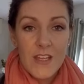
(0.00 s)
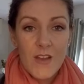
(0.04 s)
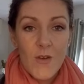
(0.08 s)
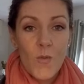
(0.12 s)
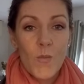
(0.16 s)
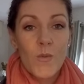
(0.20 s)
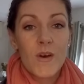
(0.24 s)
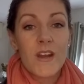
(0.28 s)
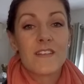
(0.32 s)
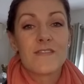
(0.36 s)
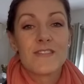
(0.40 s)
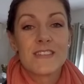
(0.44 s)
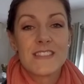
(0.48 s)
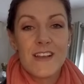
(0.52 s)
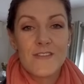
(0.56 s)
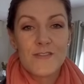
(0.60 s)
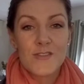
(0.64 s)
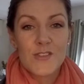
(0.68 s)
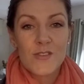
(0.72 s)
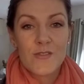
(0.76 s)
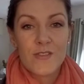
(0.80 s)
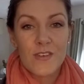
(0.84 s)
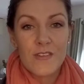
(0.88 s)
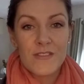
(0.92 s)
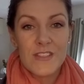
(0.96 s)
whatever's left
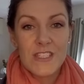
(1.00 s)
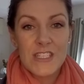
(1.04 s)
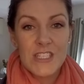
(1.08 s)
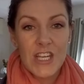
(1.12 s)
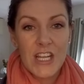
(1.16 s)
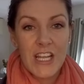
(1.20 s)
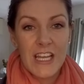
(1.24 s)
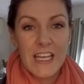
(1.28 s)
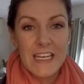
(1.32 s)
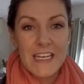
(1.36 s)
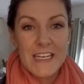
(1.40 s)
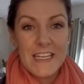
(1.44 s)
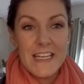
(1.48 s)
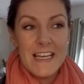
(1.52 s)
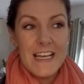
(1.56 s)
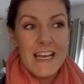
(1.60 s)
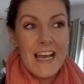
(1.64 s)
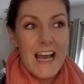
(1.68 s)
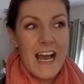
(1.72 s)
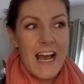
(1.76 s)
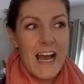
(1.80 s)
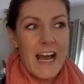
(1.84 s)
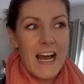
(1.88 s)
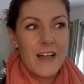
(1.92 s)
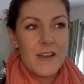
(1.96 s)
over of the chicken,
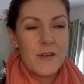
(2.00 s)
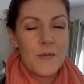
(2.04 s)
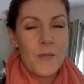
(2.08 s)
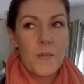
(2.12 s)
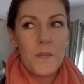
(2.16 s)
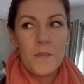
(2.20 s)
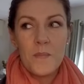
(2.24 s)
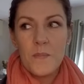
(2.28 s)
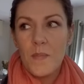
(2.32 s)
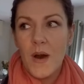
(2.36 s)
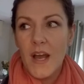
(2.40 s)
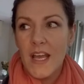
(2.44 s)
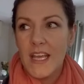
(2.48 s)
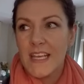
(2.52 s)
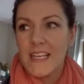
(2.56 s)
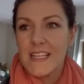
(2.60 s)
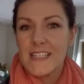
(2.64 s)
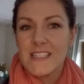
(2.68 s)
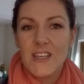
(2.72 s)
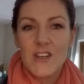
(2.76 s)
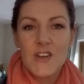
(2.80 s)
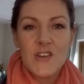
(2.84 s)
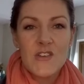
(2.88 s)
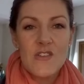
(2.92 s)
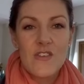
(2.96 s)
and my kids,
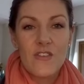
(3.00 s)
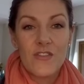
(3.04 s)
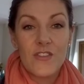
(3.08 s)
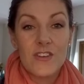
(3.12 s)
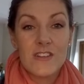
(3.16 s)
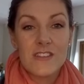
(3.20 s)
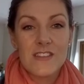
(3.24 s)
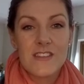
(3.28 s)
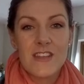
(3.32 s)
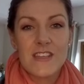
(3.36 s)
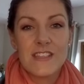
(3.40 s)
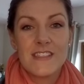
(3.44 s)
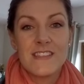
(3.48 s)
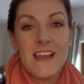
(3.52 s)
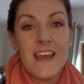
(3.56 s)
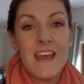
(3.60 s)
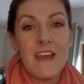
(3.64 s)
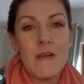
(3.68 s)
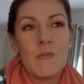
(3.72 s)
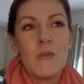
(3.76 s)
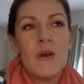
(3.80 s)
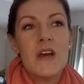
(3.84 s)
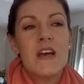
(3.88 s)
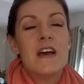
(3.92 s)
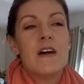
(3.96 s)
I don't know if yours are the
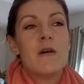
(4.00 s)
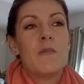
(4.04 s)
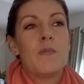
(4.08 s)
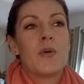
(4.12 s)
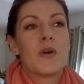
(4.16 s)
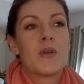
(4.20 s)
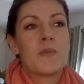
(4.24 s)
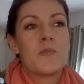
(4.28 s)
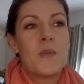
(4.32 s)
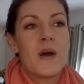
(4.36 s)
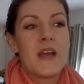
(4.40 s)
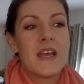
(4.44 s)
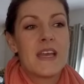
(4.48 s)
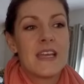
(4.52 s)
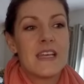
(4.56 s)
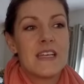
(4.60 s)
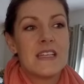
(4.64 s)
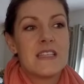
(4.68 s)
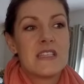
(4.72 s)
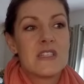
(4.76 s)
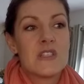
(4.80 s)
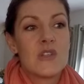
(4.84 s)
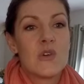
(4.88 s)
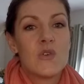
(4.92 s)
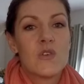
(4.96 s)
same, but my
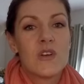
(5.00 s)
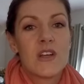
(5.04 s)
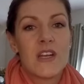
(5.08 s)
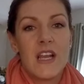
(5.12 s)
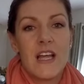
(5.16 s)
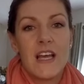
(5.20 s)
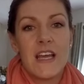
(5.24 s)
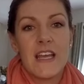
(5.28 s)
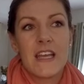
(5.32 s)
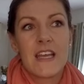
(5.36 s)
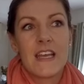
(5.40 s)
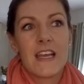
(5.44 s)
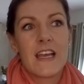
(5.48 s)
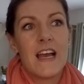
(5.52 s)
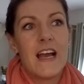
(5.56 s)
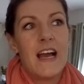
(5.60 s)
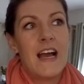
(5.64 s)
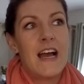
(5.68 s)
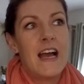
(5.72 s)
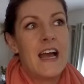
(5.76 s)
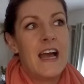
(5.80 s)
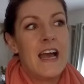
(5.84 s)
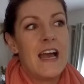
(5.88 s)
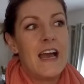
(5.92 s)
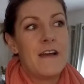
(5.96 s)
kids don't like,
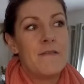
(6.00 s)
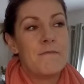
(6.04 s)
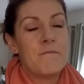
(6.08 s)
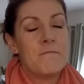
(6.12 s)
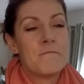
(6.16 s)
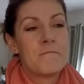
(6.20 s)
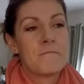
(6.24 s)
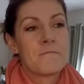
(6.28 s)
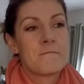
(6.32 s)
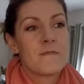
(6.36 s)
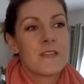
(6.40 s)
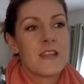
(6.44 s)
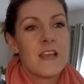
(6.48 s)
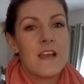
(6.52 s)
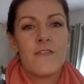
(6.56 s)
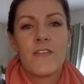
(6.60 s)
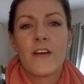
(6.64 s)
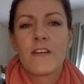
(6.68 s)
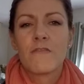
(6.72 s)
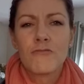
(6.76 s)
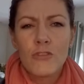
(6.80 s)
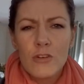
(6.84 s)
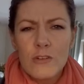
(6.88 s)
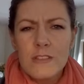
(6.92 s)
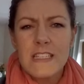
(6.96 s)
if I
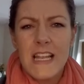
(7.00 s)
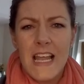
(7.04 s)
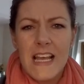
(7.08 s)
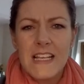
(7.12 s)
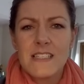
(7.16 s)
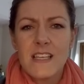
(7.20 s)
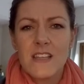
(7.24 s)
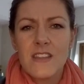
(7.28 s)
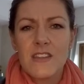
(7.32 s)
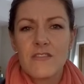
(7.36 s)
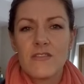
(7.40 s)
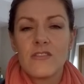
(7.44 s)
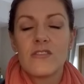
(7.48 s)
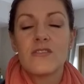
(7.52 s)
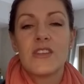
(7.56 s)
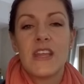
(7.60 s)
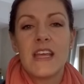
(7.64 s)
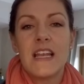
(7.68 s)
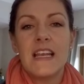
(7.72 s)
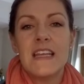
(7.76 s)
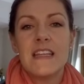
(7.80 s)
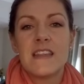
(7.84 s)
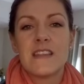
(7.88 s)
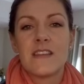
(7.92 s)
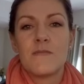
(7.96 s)
roast legs on their own, they'll
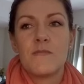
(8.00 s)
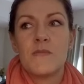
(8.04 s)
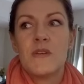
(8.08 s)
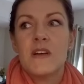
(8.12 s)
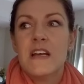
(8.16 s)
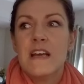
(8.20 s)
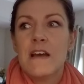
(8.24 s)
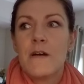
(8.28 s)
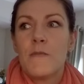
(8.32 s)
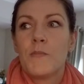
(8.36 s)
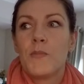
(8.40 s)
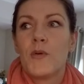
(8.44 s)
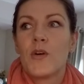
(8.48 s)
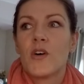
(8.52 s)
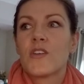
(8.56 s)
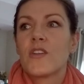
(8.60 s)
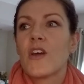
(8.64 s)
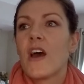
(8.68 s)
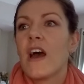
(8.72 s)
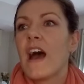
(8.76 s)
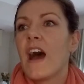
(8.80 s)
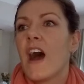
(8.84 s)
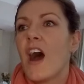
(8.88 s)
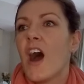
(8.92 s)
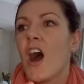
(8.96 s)
eat them, but
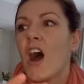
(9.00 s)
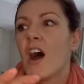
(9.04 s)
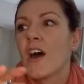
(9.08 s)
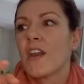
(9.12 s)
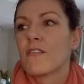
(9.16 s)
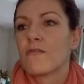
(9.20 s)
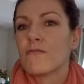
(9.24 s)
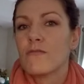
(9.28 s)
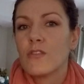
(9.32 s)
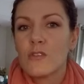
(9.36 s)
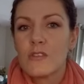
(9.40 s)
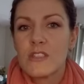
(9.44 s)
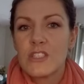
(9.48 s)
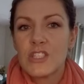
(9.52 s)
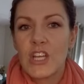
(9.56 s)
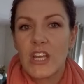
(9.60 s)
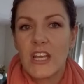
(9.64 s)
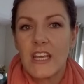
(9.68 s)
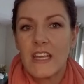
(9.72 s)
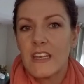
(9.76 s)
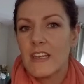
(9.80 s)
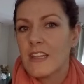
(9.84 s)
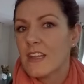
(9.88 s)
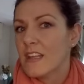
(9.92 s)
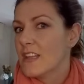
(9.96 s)
on a roast
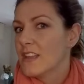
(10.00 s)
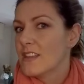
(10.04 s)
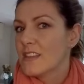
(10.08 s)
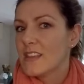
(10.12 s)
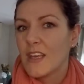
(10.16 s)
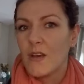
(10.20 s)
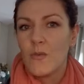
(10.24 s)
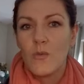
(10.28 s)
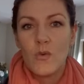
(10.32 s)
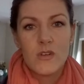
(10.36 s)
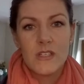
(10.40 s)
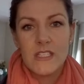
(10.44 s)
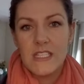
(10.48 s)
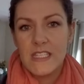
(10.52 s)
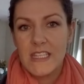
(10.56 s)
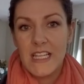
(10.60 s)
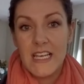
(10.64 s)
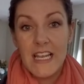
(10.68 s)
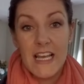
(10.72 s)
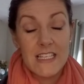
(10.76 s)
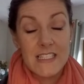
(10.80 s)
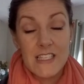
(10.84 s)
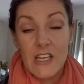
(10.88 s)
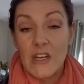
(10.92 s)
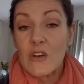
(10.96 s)
chicken, they won't eat the
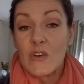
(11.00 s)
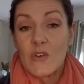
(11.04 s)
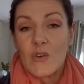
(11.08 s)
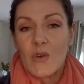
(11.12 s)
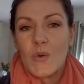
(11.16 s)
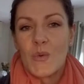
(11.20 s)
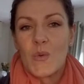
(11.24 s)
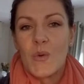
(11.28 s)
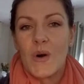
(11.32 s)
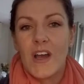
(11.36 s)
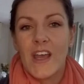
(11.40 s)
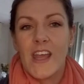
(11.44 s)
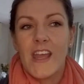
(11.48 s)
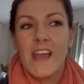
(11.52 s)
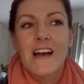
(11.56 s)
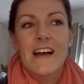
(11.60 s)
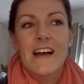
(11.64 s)
legs. I don't know why,